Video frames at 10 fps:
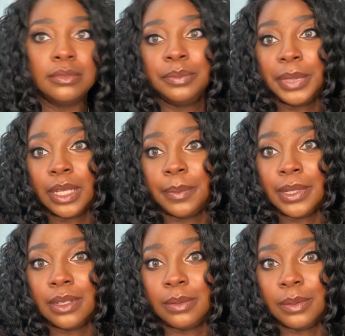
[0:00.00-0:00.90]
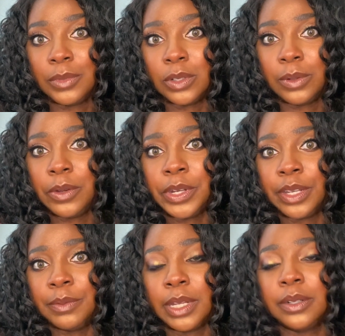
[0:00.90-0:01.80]
Pick up a little bit more
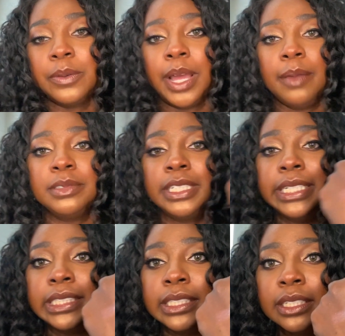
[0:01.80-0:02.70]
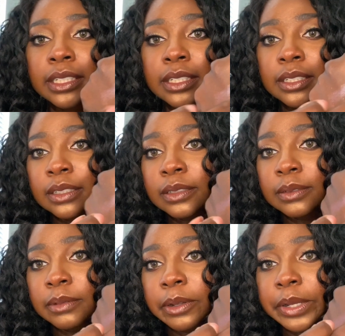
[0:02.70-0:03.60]
Rhodium. I don't know what happened there.
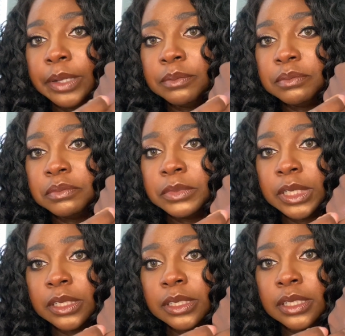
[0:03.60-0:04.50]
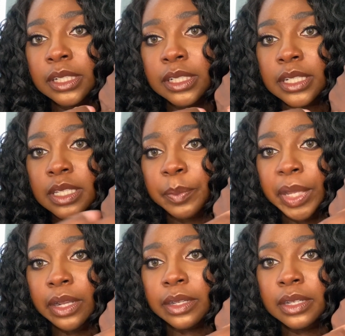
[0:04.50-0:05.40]
Rhodium just
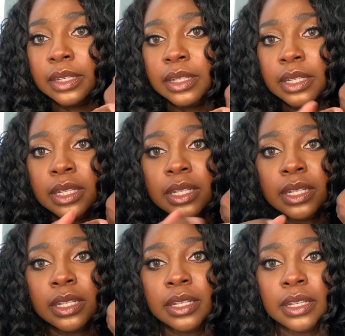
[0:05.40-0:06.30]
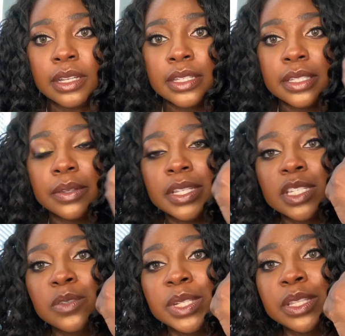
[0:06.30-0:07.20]
disappeared. So this
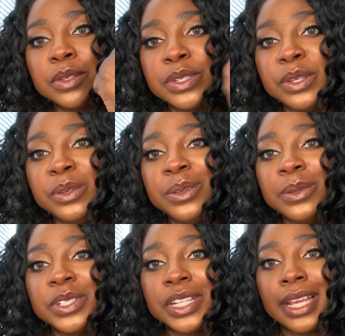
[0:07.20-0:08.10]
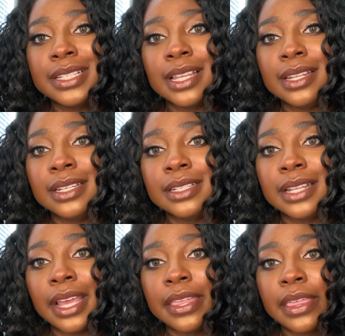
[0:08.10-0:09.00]
is what those two shades look
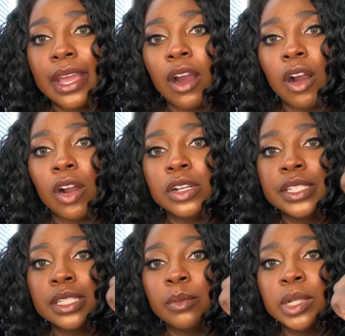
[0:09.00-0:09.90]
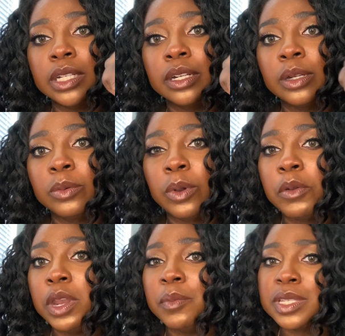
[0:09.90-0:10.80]
like. They are similar.
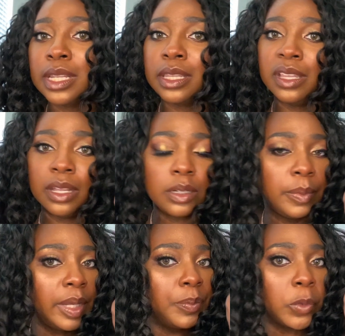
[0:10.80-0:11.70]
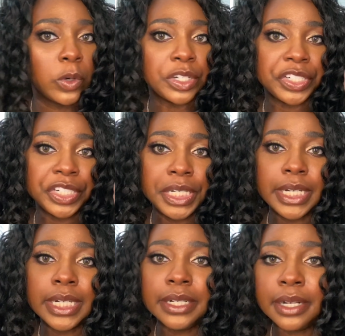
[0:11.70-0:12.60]
Rhodium is a little bit more
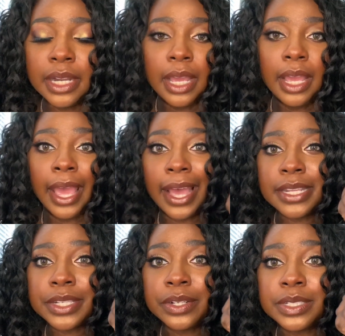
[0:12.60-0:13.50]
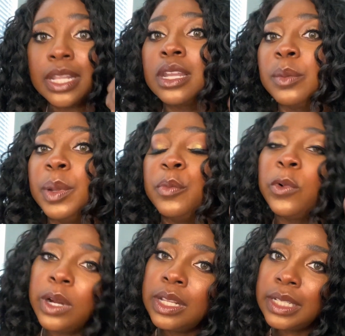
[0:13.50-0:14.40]
sheer. Aster is a little bit
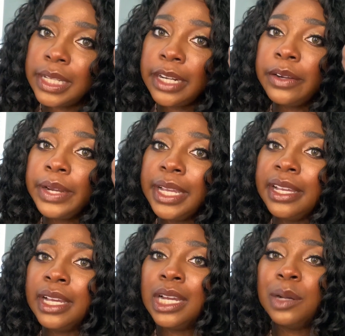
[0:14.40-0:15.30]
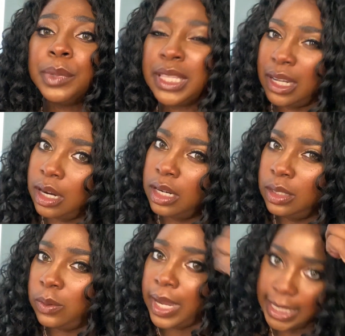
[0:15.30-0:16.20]
more glittery, but they are
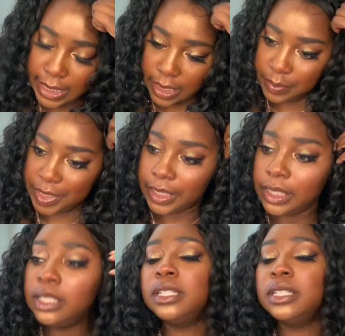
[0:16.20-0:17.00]
quite similar.